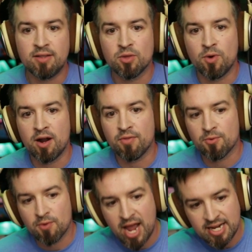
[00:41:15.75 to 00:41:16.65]
the one on the
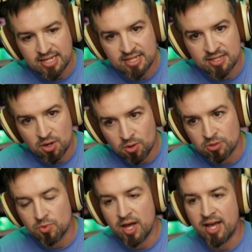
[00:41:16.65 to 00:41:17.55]
right is the
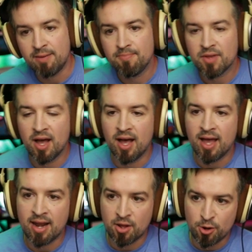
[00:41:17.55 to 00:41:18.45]
old one, uh,
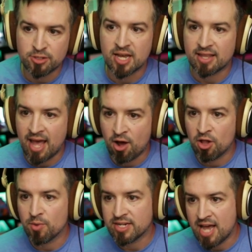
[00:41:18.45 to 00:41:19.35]
and it goes like that
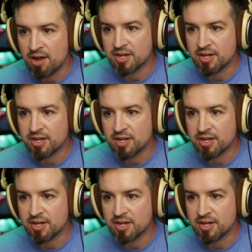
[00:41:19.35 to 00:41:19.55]
all the way down.